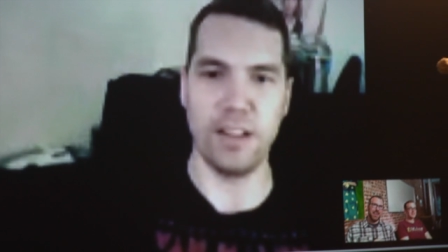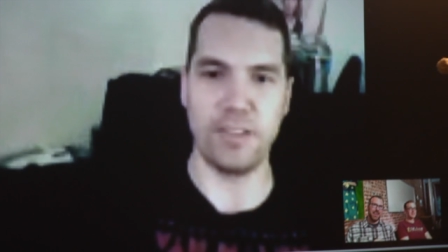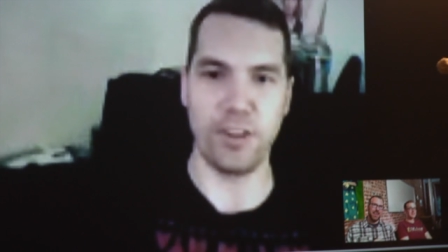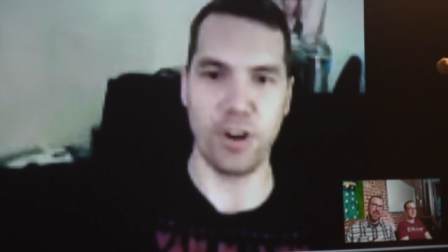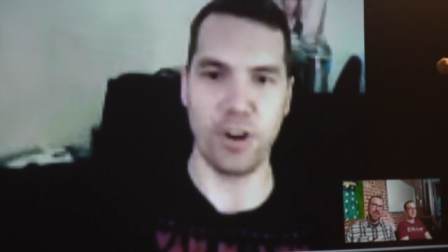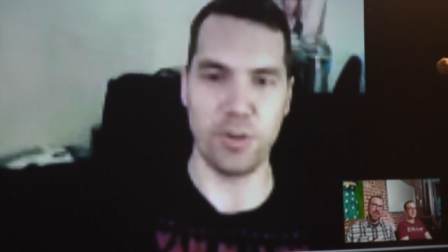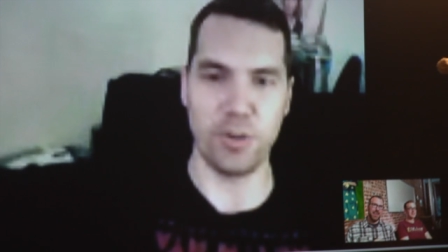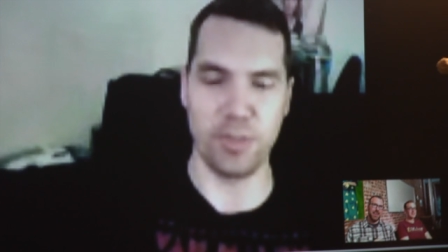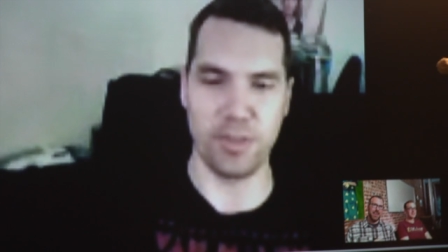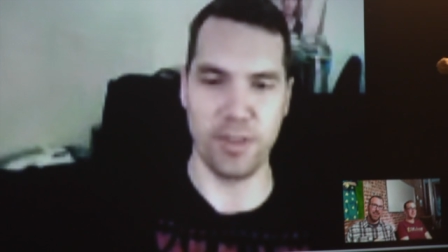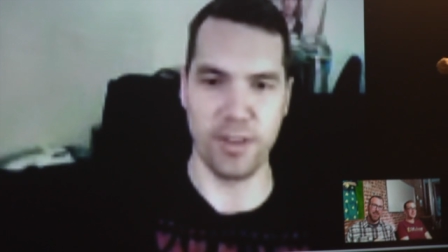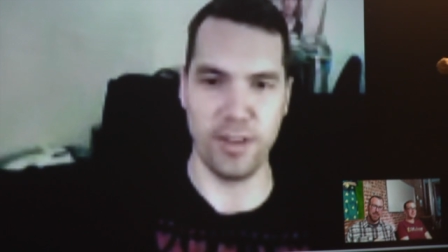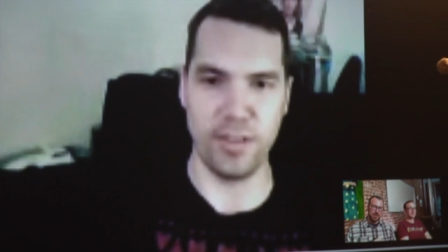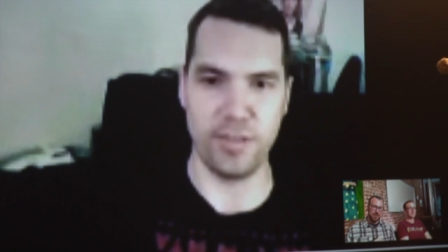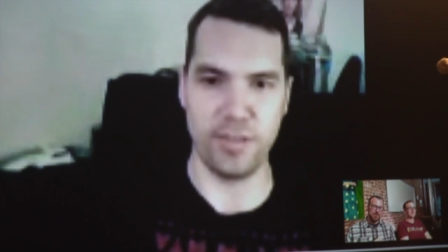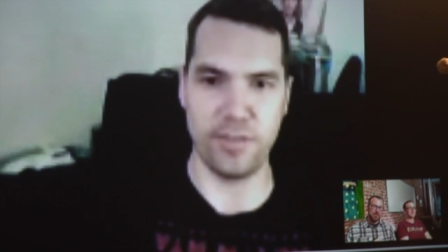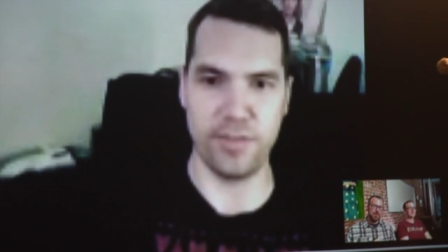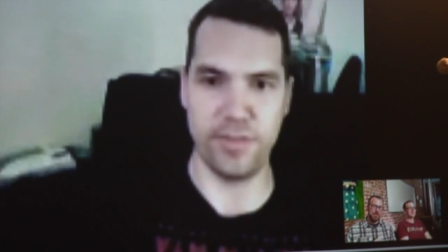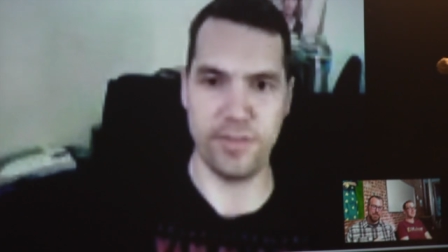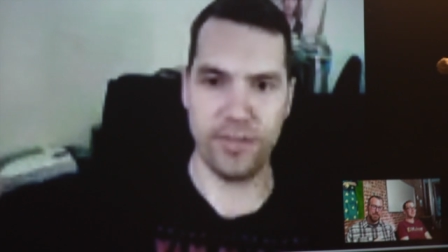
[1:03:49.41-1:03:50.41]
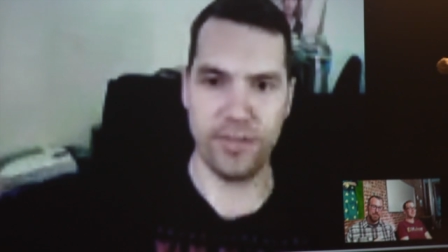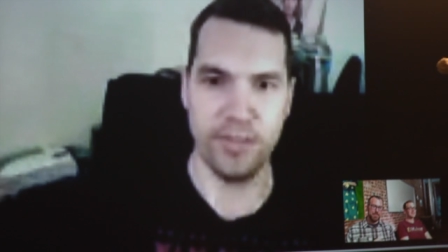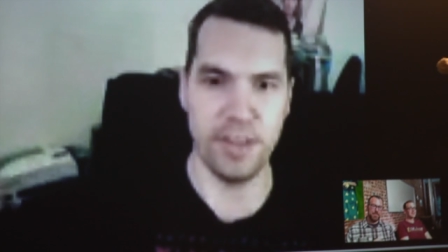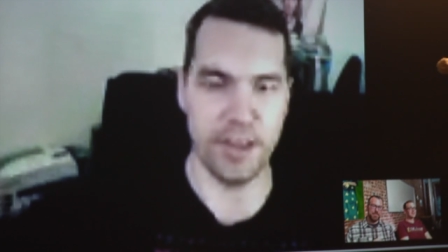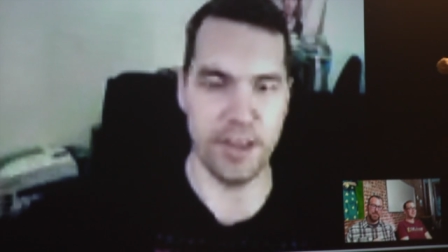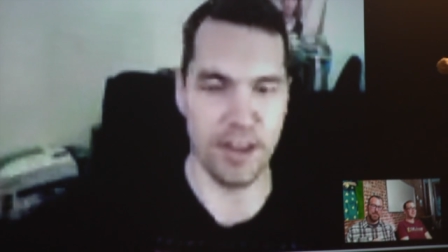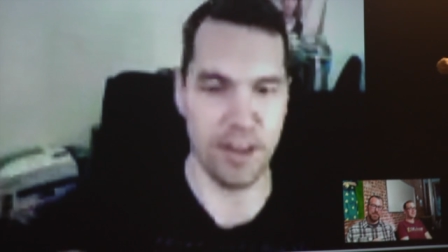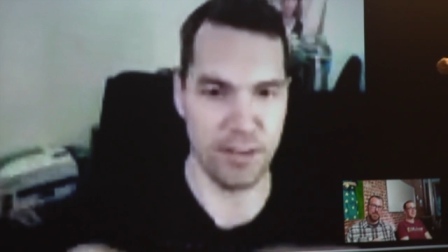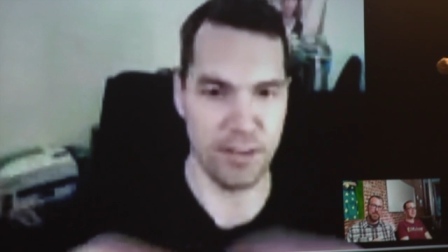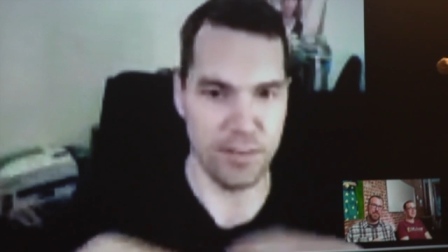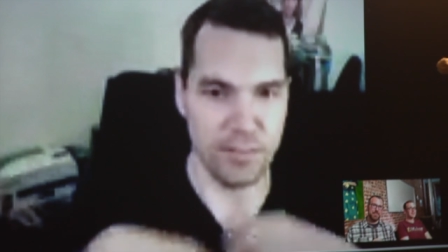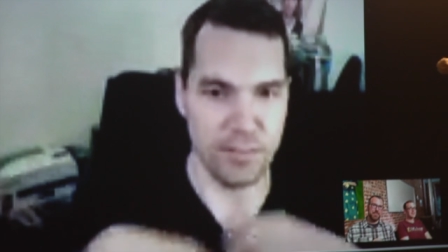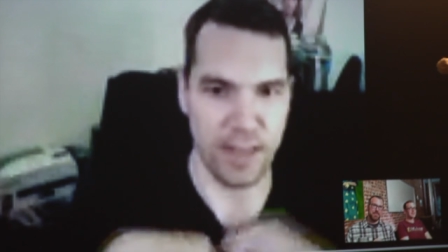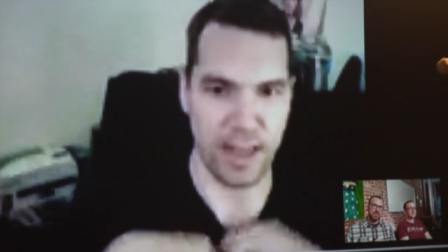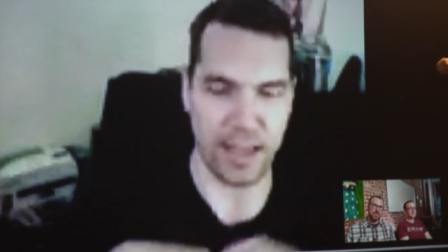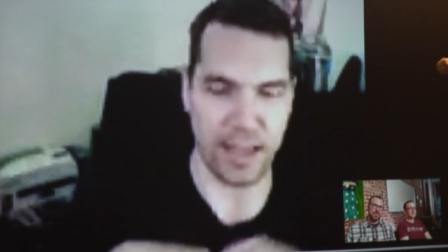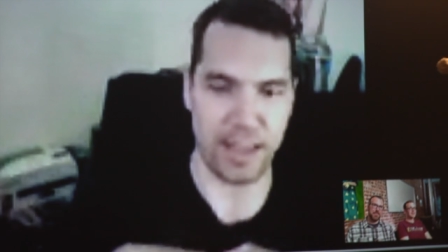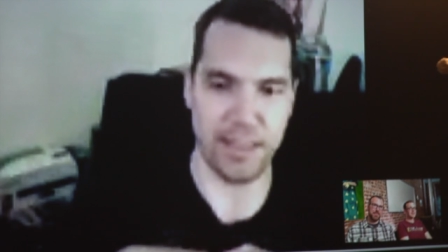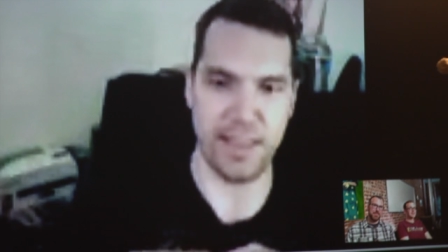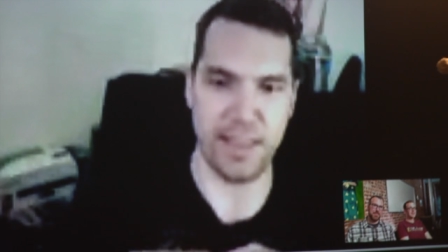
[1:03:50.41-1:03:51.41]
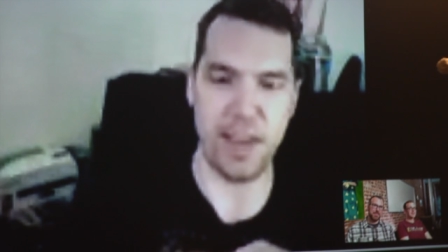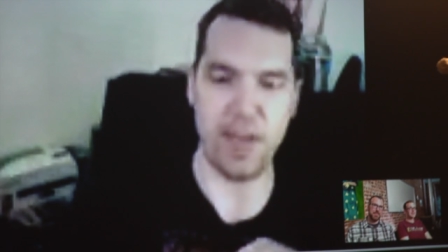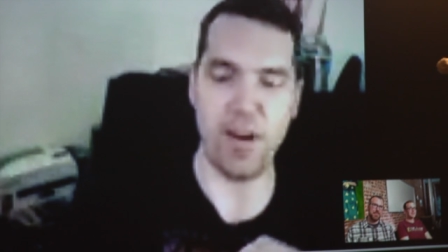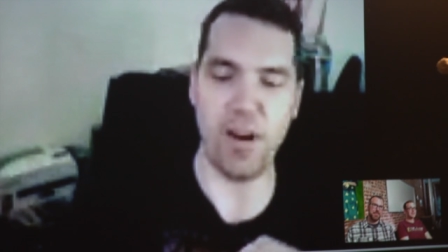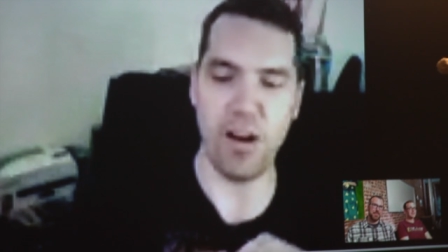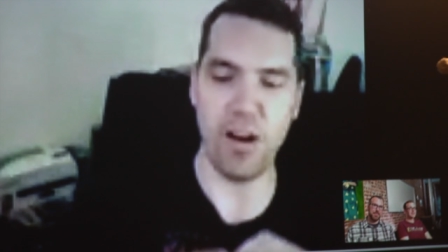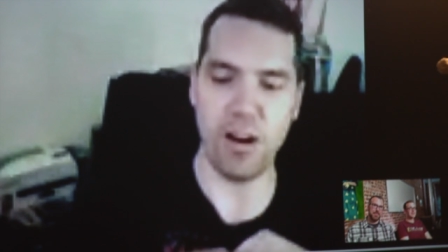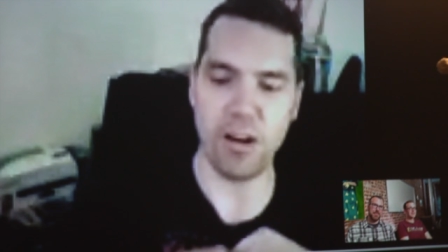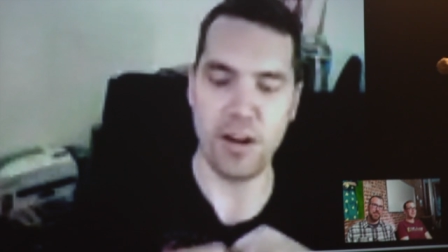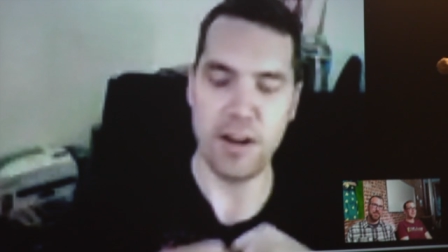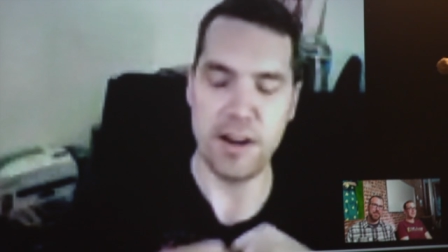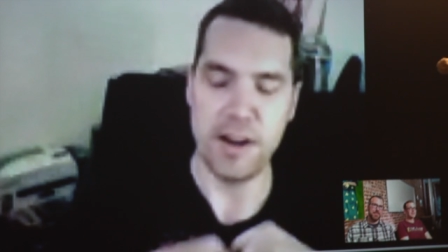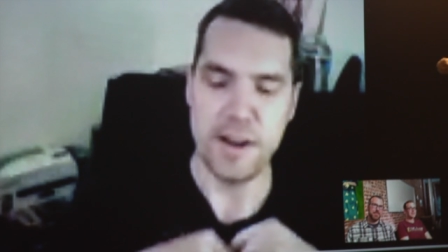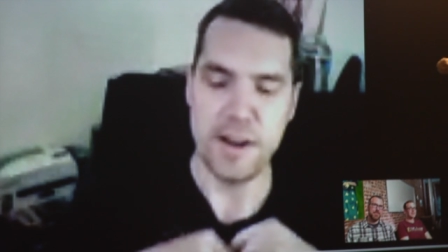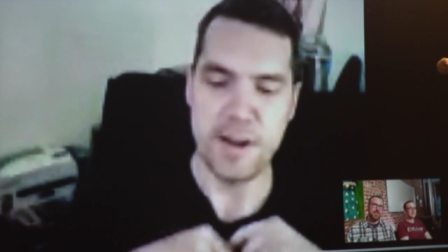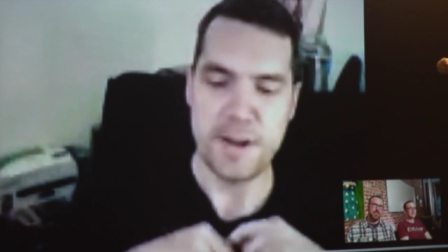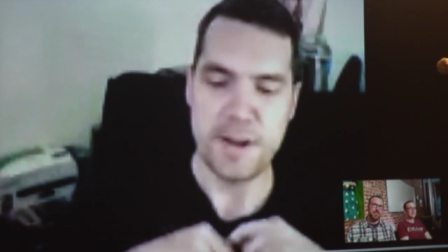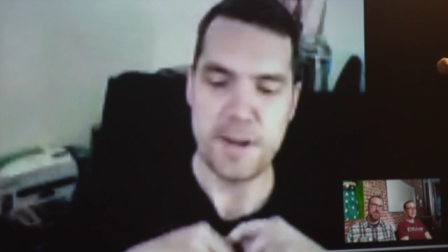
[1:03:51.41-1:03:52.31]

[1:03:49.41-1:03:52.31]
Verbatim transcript: in terms of, you know, like there are,